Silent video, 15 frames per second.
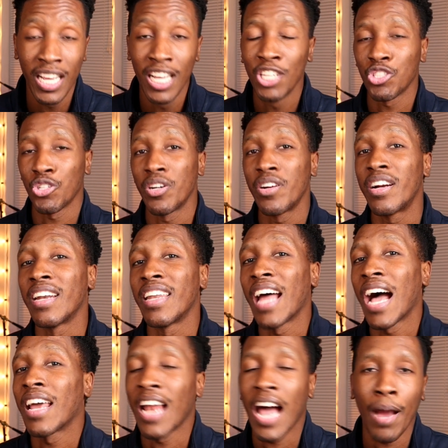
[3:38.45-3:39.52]
so they are
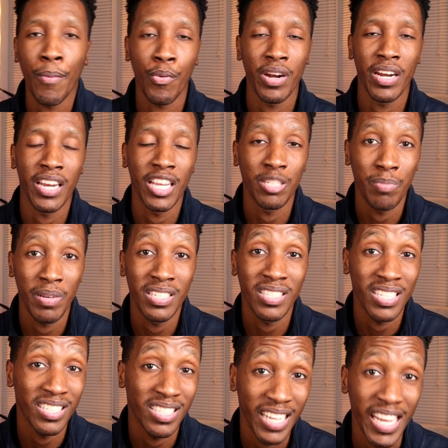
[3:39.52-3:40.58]
not operating
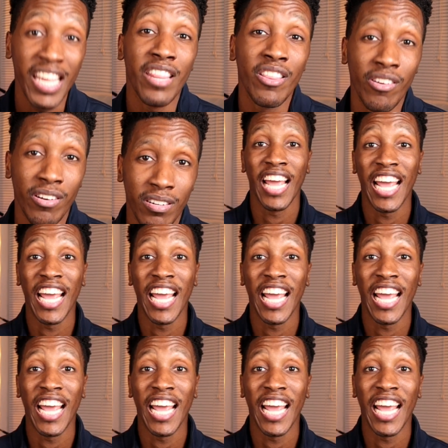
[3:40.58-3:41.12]
expenses either.